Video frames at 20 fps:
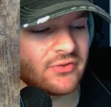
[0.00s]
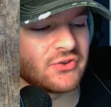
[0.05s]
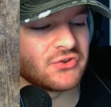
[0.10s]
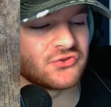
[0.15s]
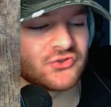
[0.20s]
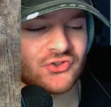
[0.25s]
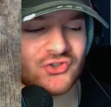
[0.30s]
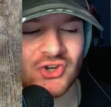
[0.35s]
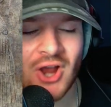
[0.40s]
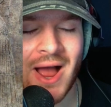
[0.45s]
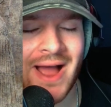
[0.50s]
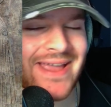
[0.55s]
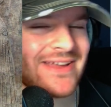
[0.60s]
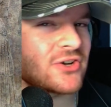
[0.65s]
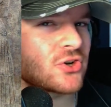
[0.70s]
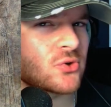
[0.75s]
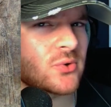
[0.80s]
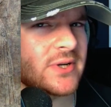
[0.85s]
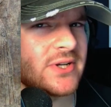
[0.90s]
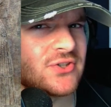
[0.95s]
these
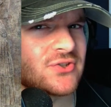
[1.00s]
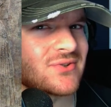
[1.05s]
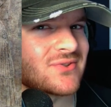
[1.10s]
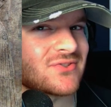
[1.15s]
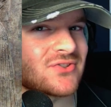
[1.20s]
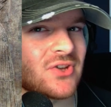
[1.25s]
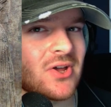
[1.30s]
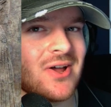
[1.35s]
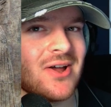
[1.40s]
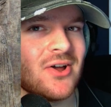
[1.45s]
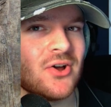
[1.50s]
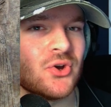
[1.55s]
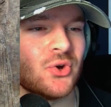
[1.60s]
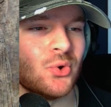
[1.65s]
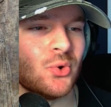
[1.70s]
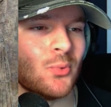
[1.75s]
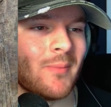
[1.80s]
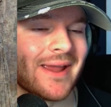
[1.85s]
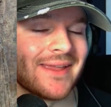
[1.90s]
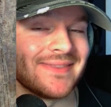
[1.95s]
giant creatures
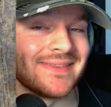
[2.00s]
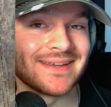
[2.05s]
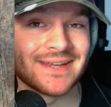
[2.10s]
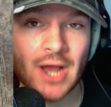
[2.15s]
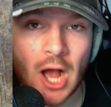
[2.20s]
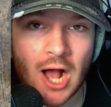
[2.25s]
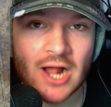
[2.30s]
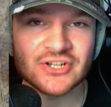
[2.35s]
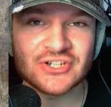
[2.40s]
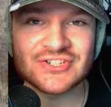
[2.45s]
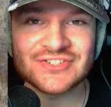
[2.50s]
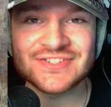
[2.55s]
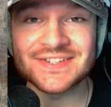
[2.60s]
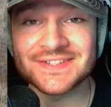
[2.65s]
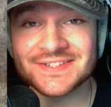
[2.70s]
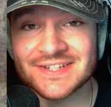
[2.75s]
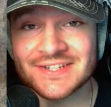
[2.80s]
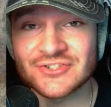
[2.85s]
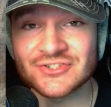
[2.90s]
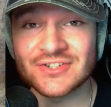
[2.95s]
who made the conscious
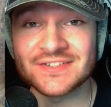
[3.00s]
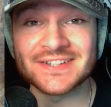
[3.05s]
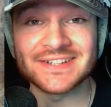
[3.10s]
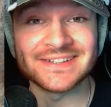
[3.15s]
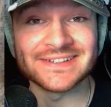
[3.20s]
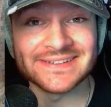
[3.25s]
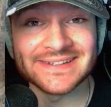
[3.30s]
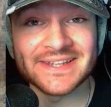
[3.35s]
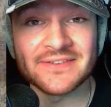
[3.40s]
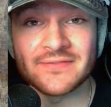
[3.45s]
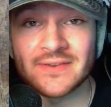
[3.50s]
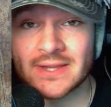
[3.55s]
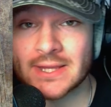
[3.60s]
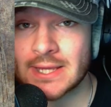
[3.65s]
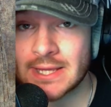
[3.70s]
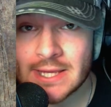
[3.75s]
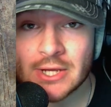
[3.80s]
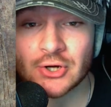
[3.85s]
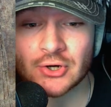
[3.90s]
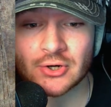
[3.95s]
decision to live
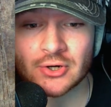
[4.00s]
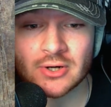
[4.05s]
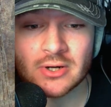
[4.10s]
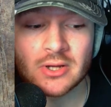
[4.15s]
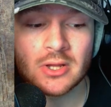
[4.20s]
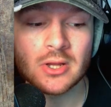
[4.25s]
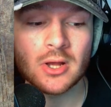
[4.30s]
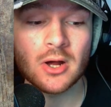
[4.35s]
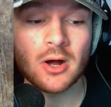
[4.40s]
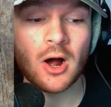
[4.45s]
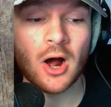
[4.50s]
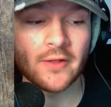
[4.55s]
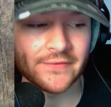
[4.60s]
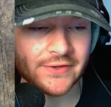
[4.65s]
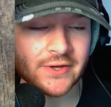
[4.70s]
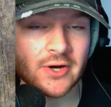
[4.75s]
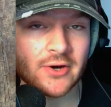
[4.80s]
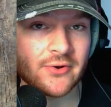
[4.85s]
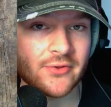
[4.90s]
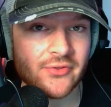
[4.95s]
here on
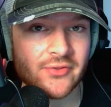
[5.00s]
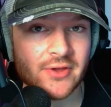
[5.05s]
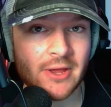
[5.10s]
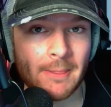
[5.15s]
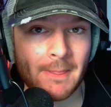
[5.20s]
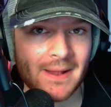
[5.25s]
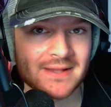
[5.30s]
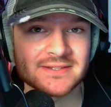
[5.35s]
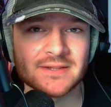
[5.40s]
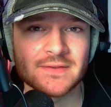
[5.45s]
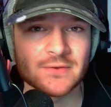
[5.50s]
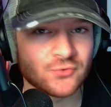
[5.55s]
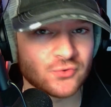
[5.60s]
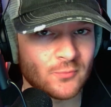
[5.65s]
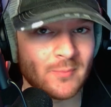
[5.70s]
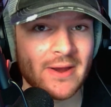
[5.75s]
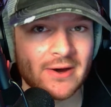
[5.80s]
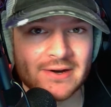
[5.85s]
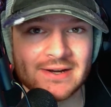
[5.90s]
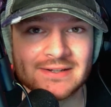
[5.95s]
the earth, and that's in the
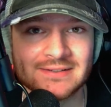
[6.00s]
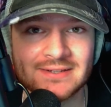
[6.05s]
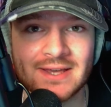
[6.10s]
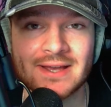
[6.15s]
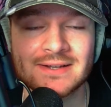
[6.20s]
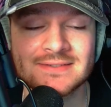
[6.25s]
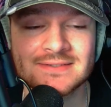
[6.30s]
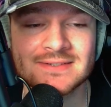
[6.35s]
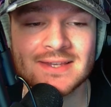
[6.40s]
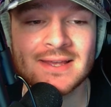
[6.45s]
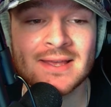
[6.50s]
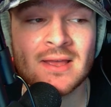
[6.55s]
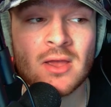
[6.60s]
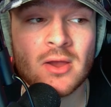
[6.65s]
Sumerian texts.